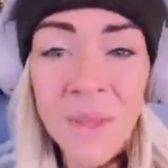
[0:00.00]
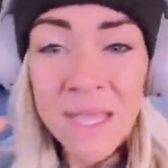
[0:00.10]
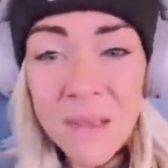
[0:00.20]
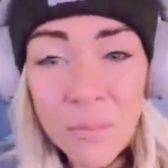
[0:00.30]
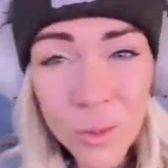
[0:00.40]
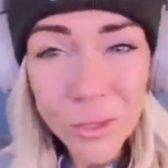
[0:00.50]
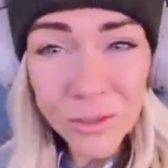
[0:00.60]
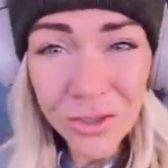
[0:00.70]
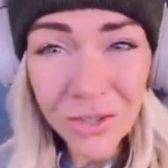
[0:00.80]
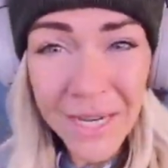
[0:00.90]
And the more
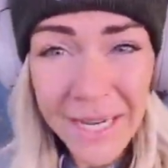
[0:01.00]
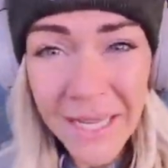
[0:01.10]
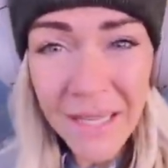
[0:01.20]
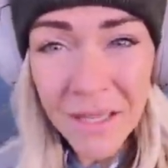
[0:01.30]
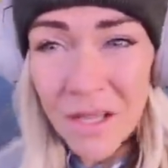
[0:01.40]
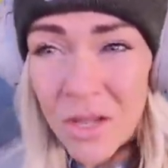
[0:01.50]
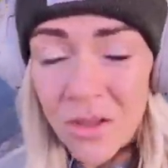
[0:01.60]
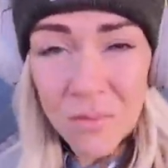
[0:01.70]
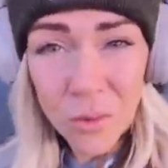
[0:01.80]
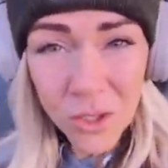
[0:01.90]
you train,
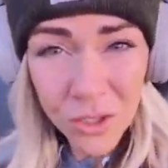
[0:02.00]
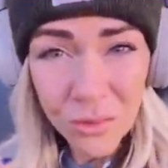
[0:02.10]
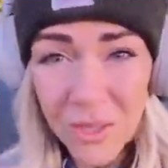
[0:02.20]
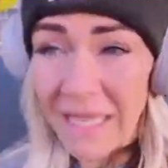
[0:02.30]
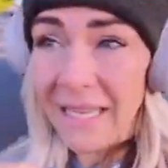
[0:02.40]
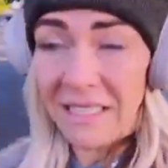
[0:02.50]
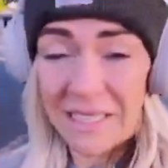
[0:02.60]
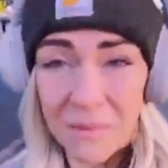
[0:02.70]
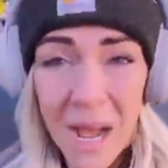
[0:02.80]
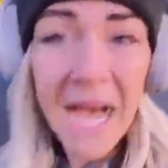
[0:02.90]
the more you get
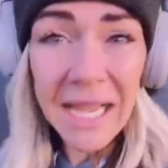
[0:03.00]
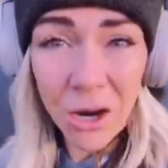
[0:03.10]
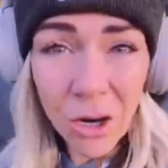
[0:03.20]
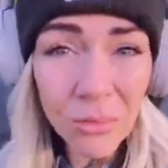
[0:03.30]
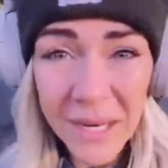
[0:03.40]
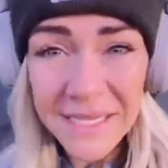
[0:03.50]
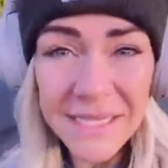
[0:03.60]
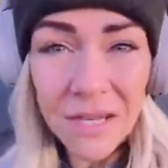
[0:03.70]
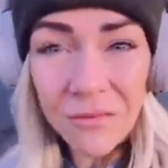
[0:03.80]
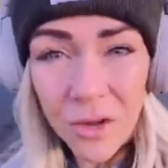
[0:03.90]
some high heart rate
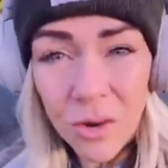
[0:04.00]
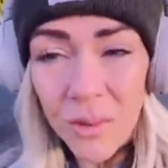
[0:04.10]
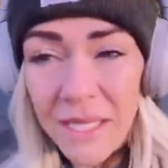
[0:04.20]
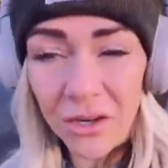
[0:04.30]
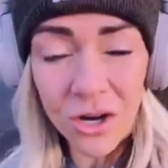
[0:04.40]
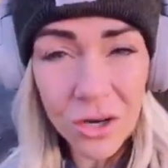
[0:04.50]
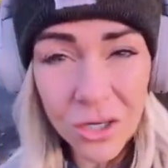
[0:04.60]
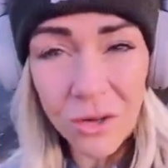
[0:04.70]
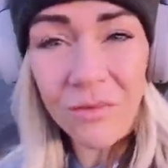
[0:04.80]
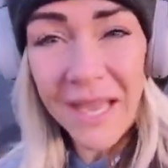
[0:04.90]
stuff going, your
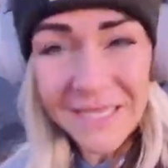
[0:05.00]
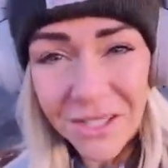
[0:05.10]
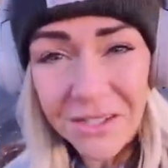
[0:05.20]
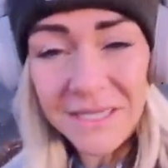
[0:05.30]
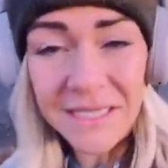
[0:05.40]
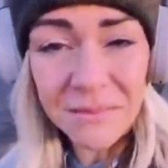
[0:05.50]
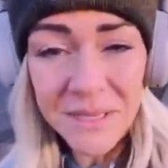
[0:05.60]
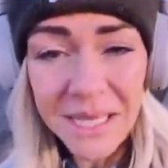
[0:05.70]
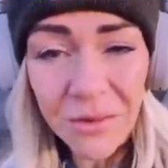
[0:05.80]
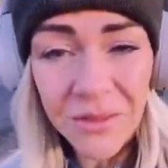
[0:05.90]
cardiovascular system
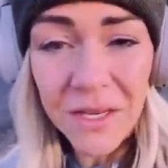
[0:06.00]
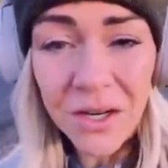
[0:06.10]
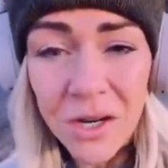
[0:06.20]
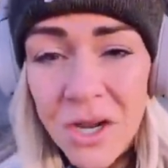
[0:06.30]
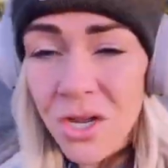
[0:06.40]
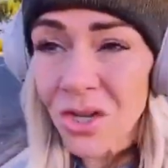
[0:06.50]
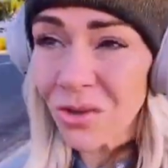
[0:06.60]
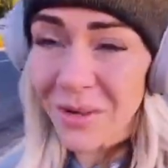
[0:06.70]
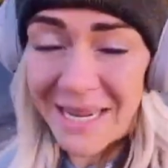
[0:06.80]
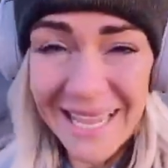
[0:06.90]
is healthier.
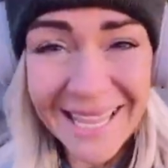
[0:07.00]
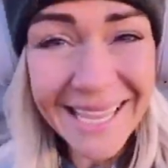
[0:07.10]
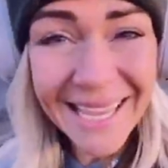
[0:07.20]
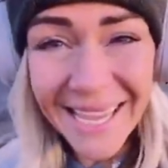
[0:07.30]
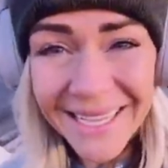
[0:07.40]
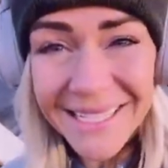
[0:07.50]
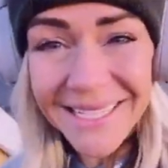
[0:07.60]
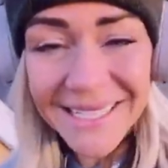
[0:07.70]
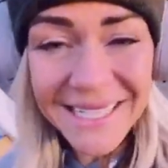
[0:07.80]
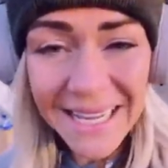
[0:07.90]
You can hit high
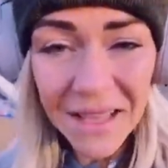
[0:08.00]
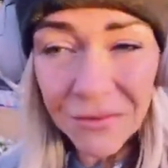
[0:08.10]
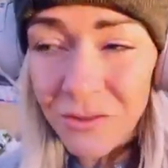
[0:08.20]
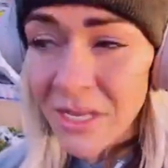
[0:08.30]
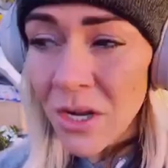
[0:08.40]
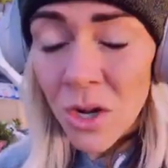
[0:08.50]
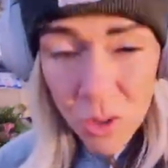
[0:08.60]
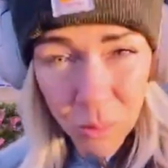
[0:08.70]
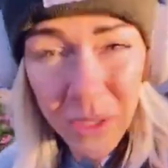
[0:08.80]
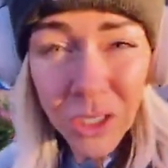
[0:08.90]
intensity levels.
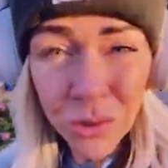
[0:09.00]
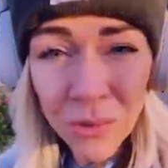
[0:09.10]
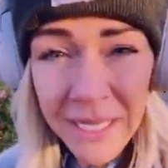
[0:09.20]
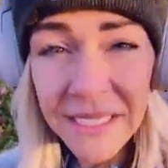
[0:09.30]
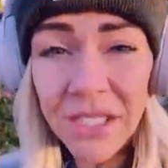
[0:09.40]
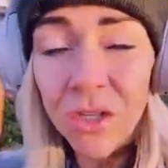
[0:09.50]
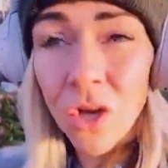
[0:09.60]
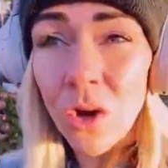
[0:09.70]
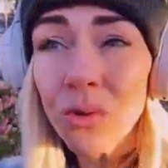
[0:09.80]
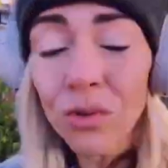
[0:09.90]
When you need to
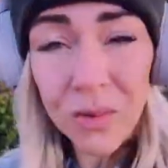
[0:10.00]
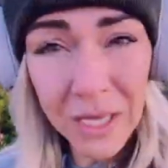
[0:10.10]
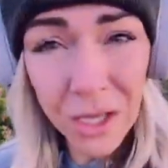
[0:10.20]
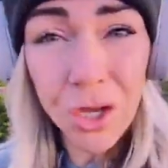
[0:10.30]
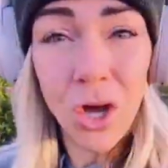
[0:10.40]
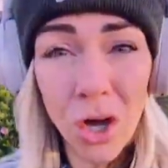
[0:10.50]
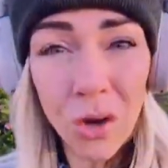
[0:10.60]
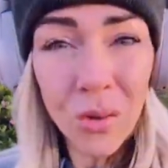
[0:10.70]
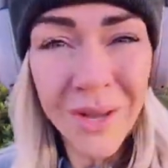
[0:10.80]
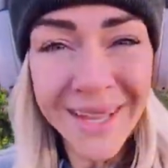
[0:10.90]
go, you can
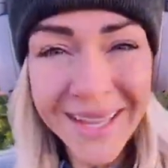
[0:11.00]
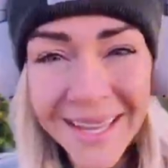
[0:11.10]
go.